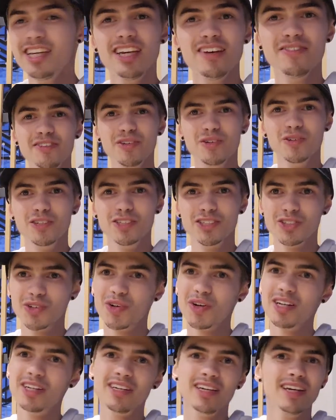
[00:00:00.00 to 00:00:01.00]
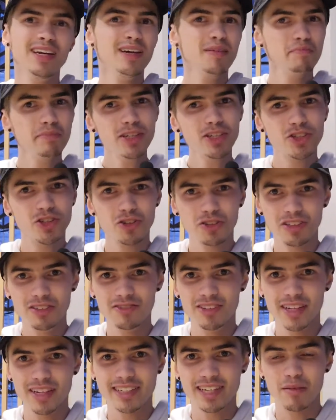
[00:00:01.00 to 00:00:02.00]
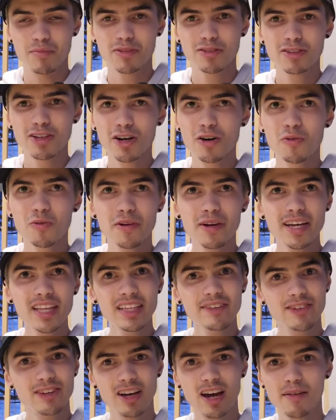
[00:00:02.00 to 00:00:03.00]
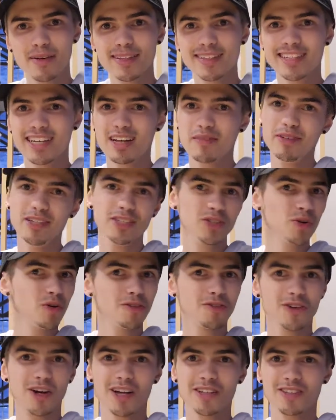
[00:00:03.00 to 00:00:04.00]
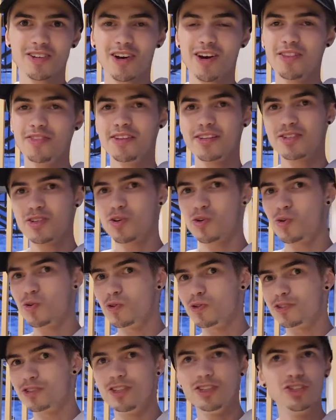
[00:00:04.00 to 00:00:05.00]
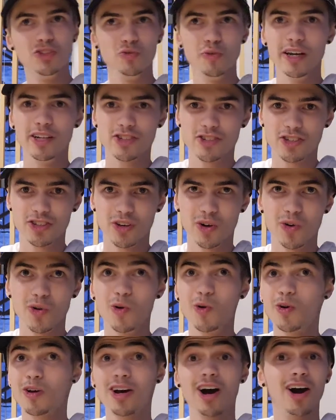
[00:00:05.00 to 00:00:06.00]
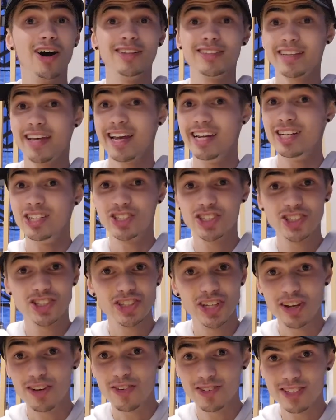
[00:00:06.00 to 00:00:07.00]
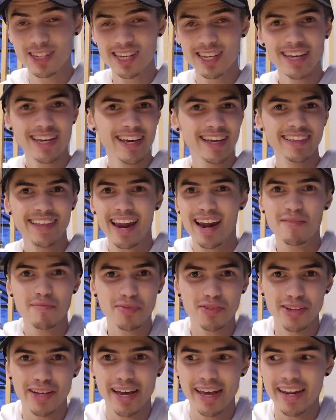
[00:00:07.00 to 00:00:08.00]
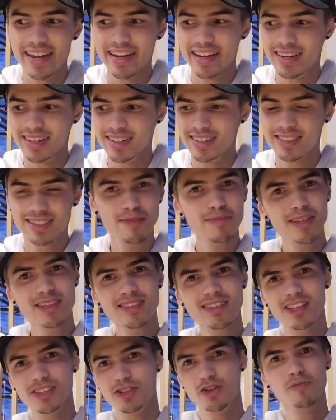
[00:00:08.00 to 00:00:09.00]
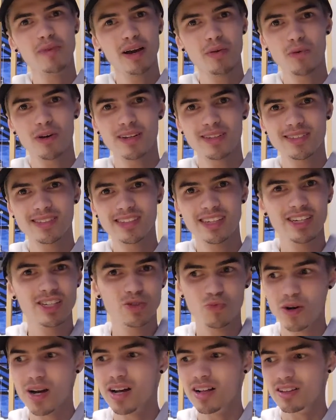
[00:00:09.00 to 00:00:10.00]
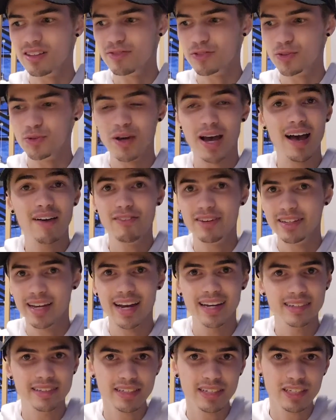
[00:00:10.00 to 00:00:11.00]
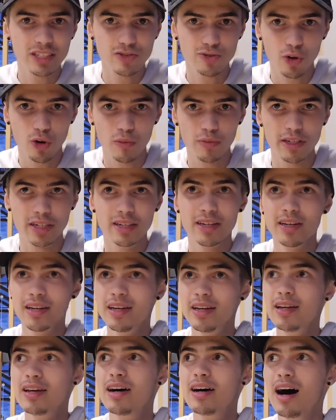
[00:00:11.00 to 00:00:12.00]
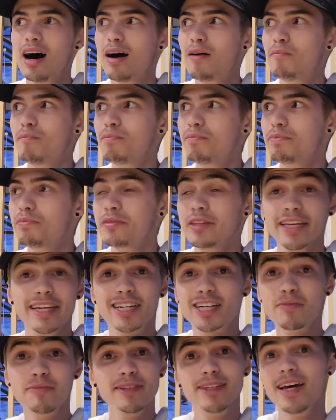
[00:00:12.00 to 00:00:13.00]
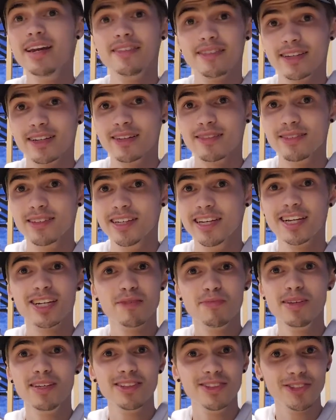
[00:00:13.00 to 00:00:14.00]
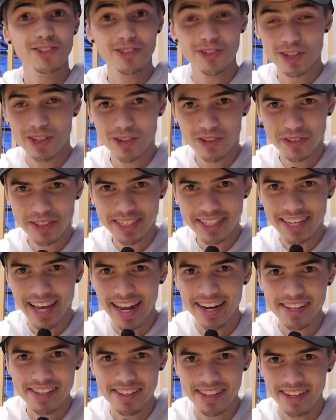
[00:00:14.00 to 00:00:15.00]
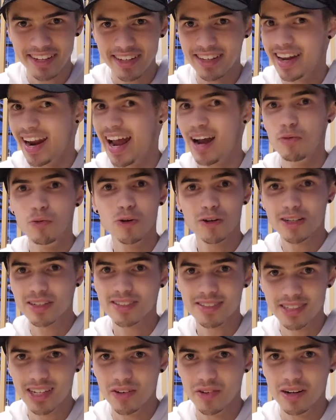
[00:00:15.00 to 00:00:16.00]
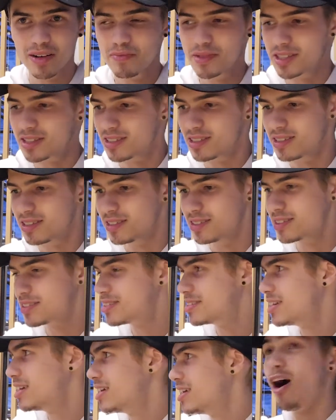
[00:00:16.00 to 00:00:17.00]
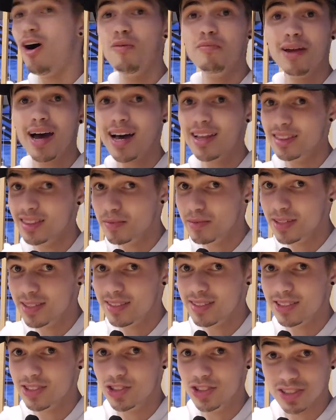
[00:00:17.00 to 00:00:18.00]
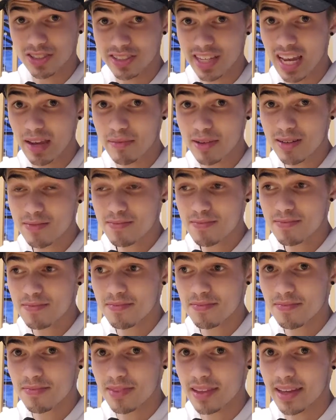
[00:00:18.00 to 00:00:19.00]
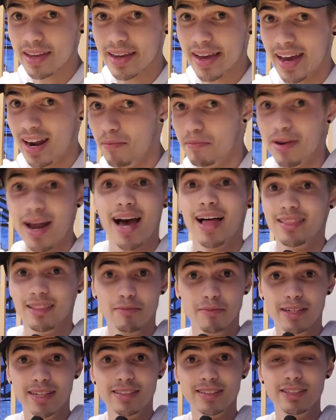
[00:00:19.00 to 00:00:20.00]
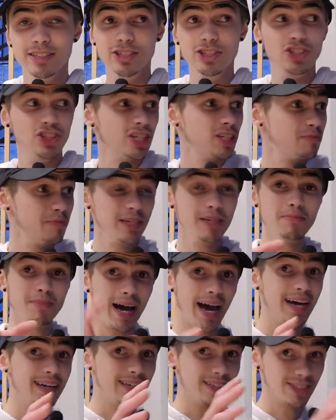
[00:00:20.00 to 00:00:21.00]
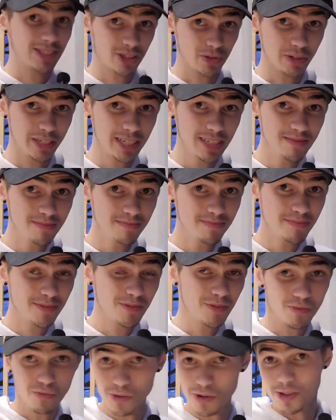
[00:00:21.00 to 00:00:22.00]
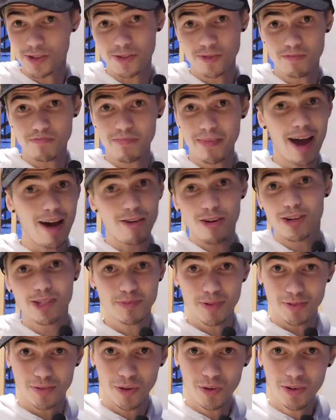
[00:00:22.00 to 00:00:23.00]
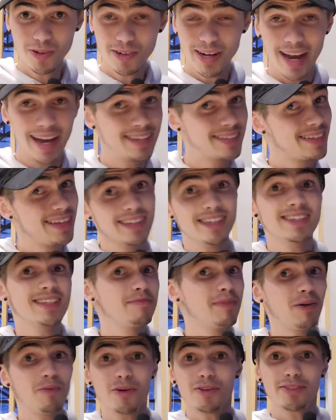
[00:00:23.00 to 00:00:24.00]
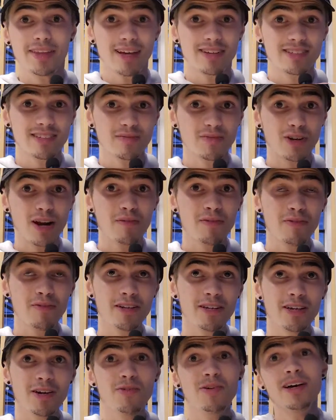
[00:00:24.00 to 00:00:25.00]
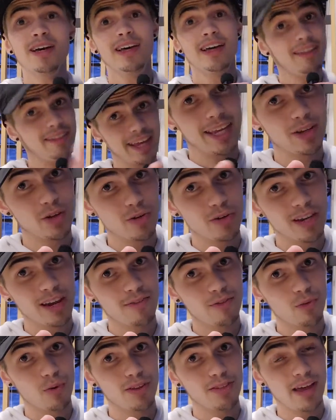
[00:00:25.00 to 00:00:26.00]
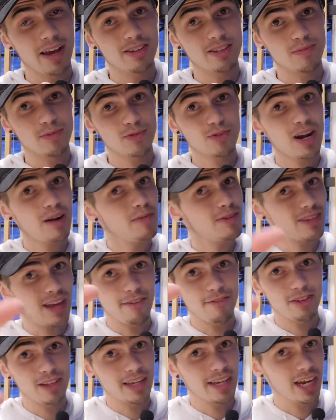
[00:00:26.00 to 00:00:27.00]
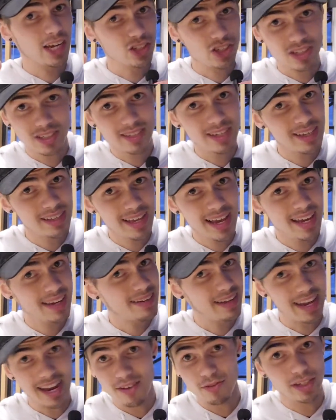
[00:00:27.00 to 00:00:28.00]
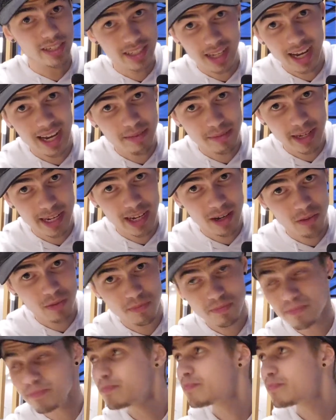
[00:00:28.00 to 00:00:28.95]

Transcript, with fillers: If you enjoyed, be sure to leave a like down below and leave a comment telling me your thoughts on this whole situation, the whole content shift that I'm planning, and some things that you might want to see as well. If you have any ideas for me, um, it could be anything. It could be literally anything, and I will consider it because now I'm not limited to just gaming and I'm not limited to just being behind a screen with how I was before. I said this in my 1,000 subscriber video. Thank you again for 1,000 subscribers. I feel like I should say that every time now.